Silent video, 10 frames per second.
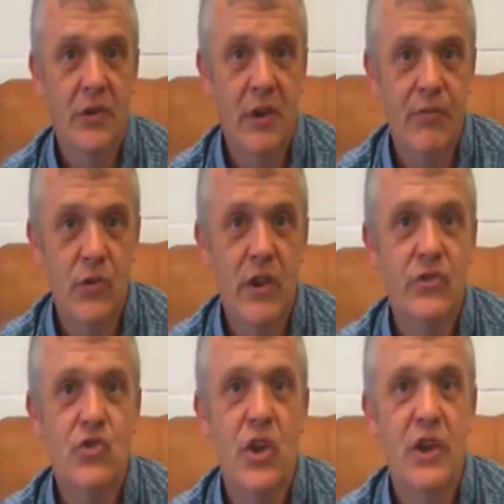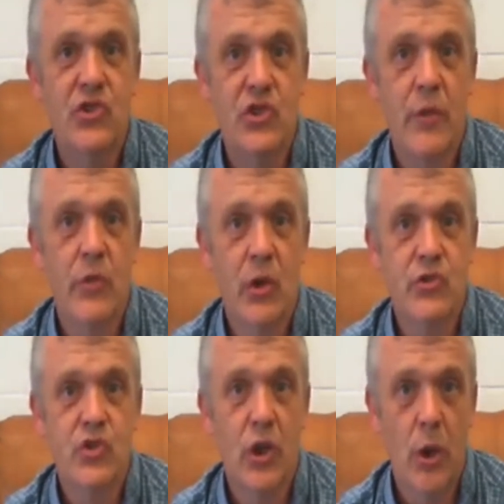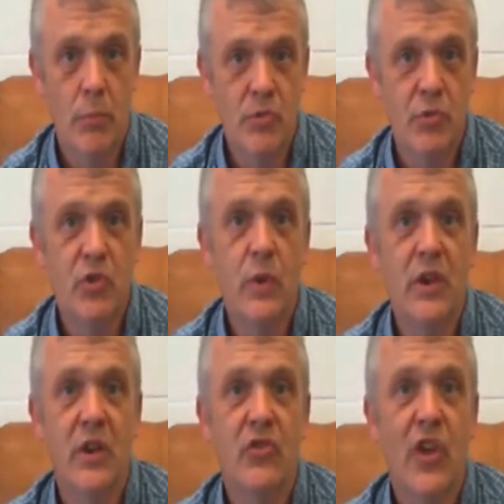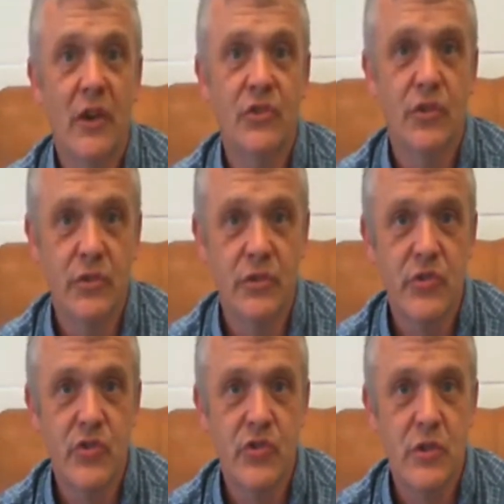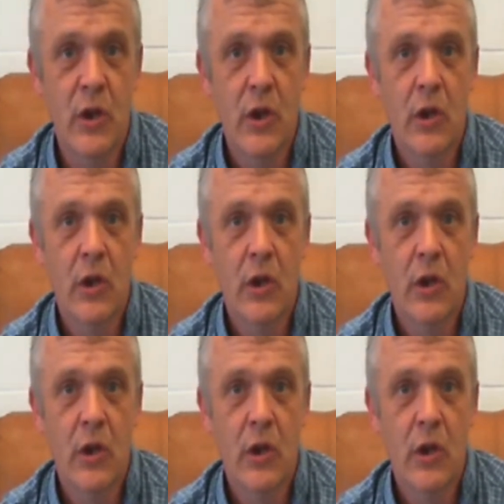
differentiation in those terms between intelligence.